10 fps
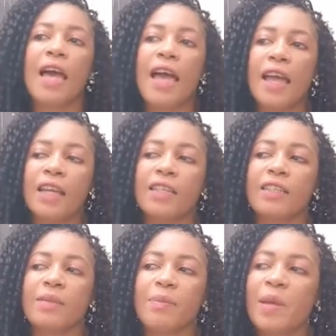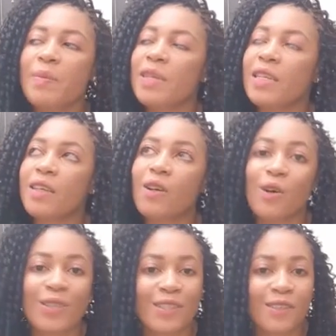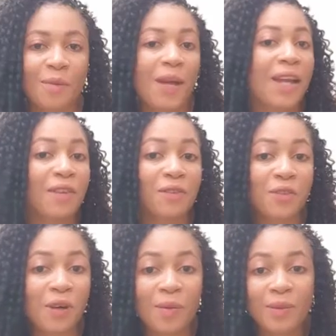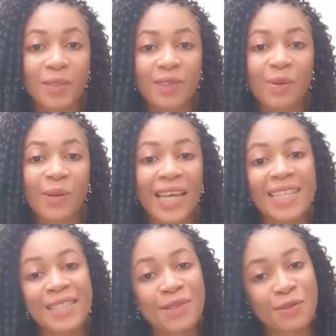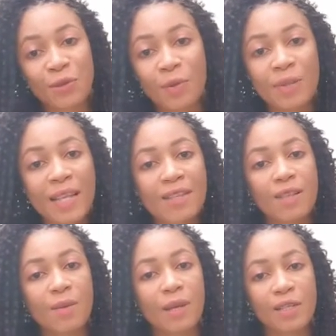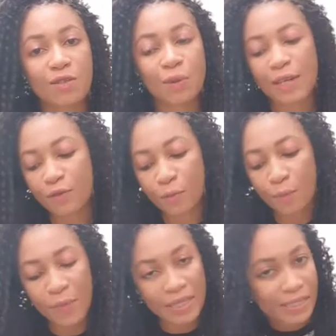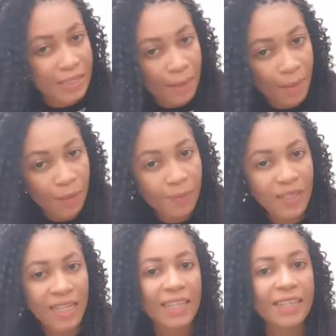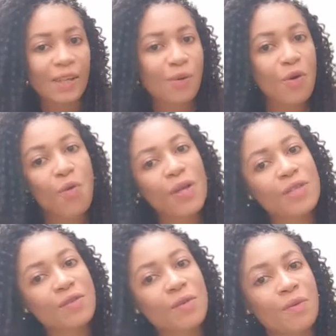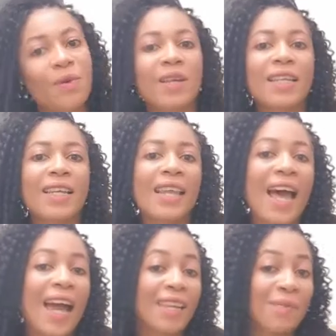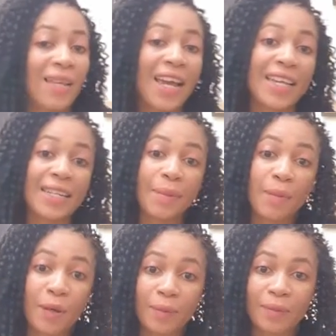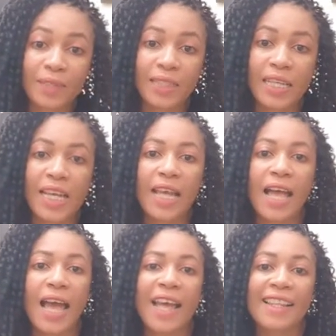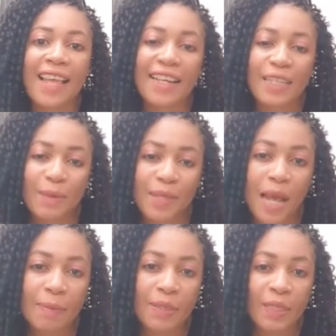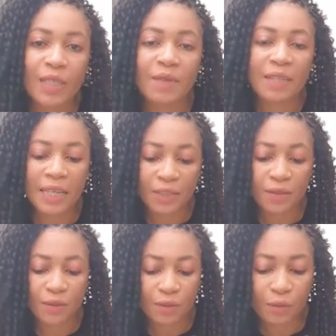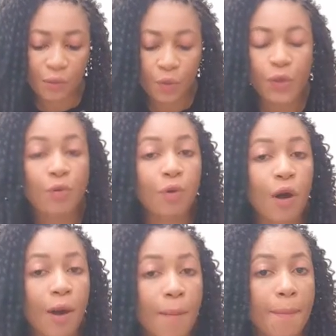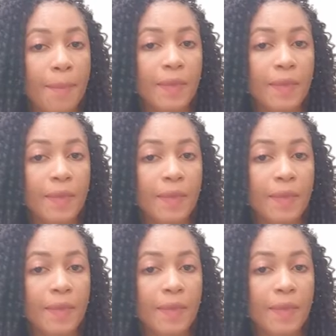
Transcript: and maybe causes some kind of trouble or gets into trouble and someone is trying to beat them up, they could always run and hide behind their moms. And that keeps happening even as we grow up.